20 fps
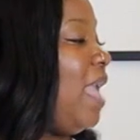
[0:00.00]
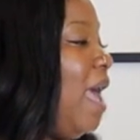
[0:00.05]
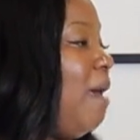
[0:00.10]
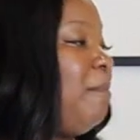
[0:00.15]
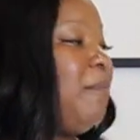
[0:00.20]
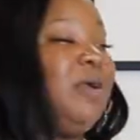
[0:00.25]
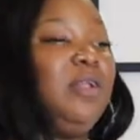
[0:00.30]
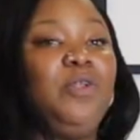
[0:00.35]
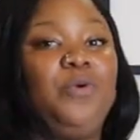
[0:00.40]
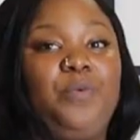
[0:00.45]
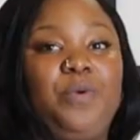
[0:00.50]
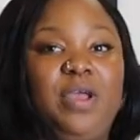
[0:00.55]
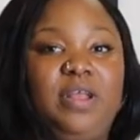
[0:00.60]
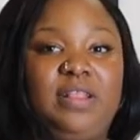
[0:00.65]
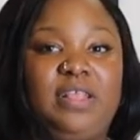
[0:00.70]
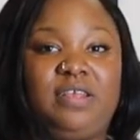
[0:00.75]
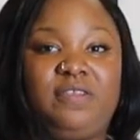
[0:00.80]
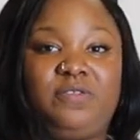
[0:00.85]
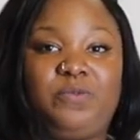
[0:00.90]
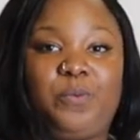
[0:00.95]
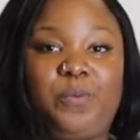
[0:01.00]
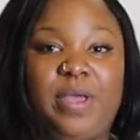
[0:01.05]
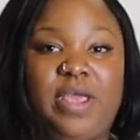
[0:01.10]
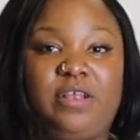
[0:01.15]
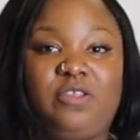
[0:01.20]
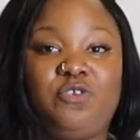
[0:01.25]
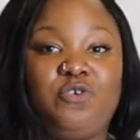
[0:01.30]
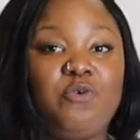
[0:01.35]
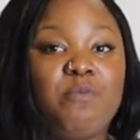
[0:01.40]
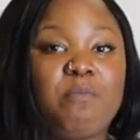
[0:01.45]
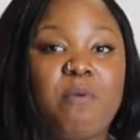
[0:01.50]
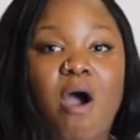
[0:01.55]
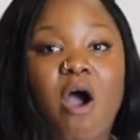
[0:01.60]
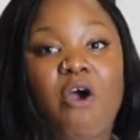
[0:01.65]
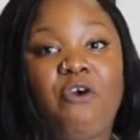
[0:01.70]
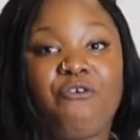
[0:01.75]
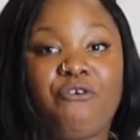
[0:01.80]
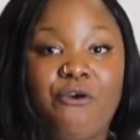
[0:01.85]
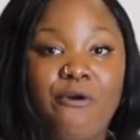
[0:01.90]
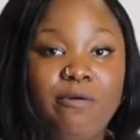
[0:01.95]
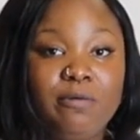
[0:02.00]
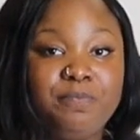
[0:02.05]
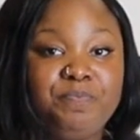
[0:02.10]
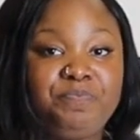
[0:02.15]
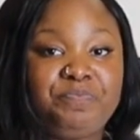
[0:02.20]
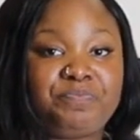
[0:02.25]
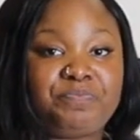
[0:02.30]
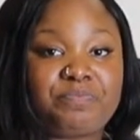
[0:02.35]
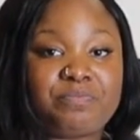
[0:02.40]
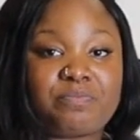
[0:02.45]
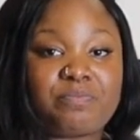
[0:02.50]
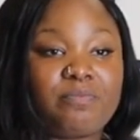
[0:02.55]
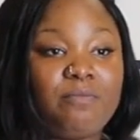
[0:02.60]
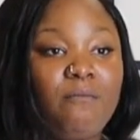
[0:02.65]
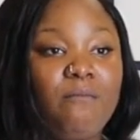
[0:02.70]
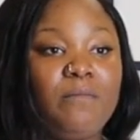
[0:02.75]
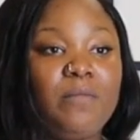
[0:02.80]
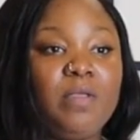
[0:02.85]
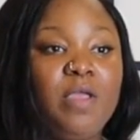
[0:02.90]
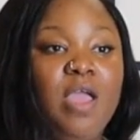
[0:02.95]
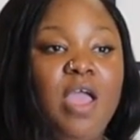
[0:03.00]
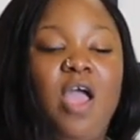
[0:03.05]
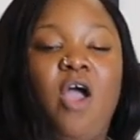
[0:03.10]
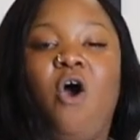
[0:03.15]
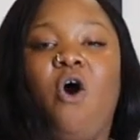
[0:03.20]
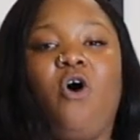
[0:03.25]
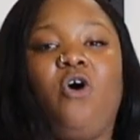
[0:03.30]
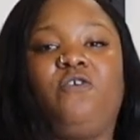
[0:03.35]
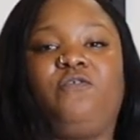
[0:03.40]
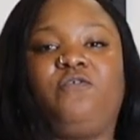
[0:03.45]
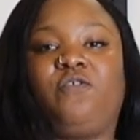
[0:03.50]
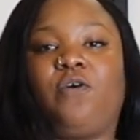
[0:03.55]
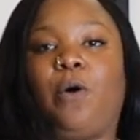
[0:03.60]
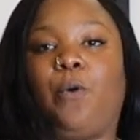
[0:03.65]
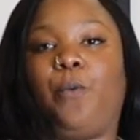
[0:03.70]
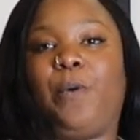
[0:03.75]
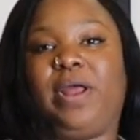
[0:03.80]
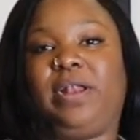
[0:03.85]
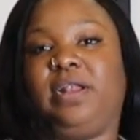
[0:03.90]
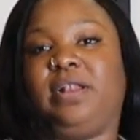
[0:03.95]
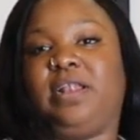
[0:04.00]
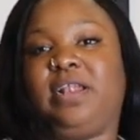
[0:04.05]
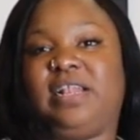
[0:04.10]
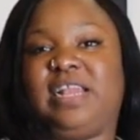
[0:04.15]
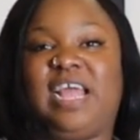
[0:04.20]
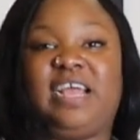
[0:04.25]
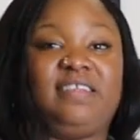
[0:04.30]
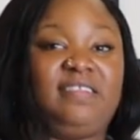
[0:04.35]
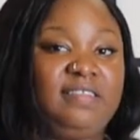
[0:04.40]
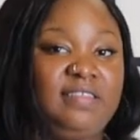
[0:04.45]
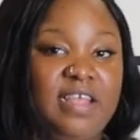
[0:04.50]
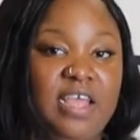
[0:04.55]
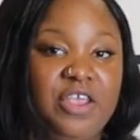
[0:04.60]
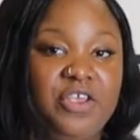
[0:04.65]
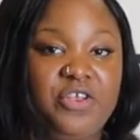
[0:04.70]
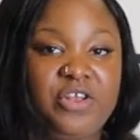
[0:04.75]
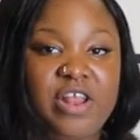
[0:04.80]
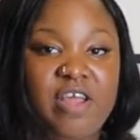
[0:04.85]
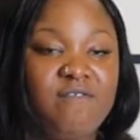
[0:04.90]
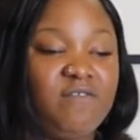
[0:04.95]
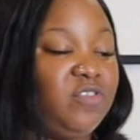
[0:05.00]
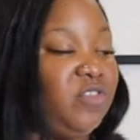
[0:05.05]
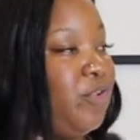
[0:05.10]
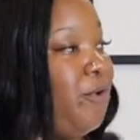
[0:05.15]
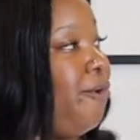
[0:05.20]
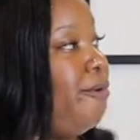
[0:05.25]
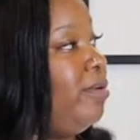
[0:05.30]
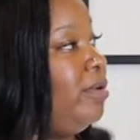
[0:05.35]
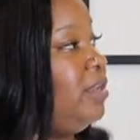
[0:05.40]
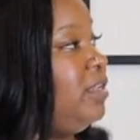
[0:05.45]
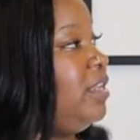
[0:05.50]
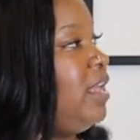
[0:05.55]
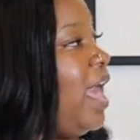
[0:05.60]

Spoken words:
I'm gonna wear this wig tomorrow or for a wedding the next day, you never know.